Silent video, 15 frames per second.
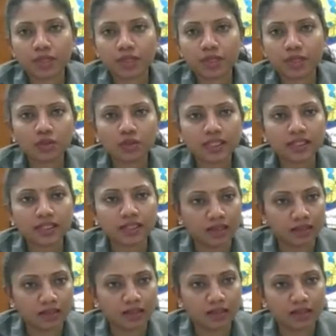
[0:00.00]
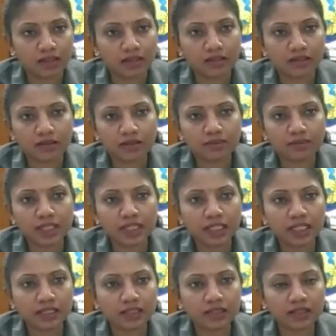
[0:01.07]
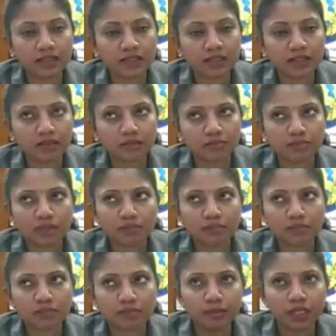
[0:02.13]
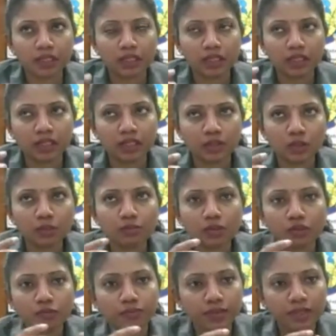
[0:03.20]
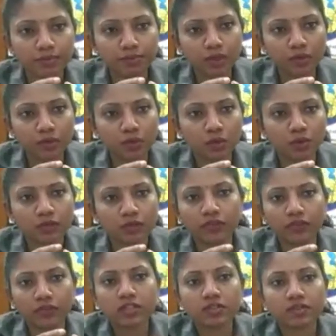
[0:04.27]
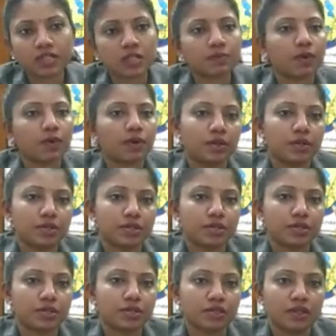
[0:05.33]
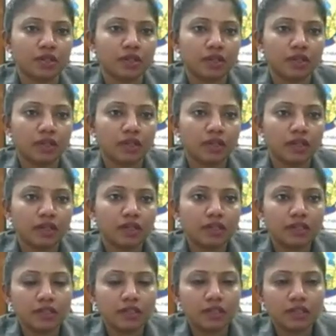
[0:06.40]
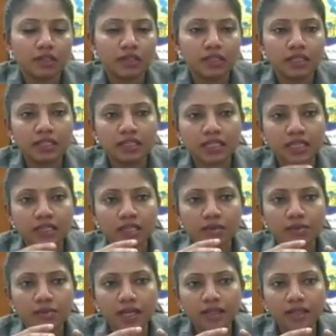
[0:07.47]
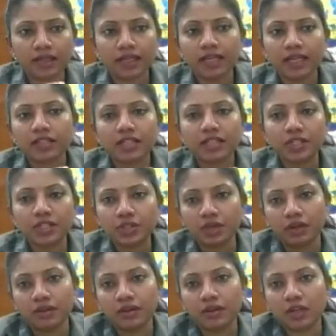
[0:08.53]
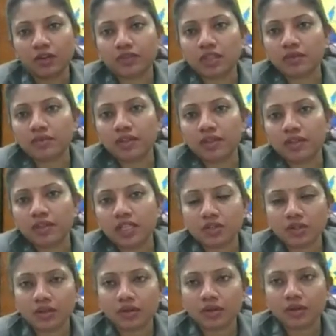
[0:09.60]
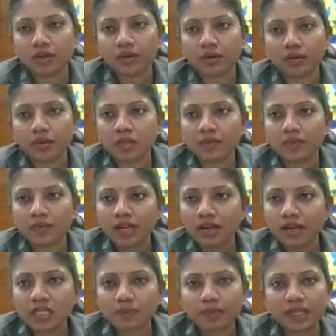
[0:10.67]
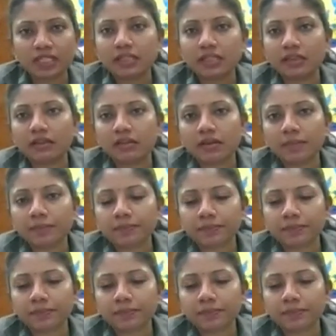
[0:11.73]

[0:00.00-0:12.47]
Pratirodhi Dal, meaning a group of people who are first responders. It is headed by a head teacher of the village is well respected.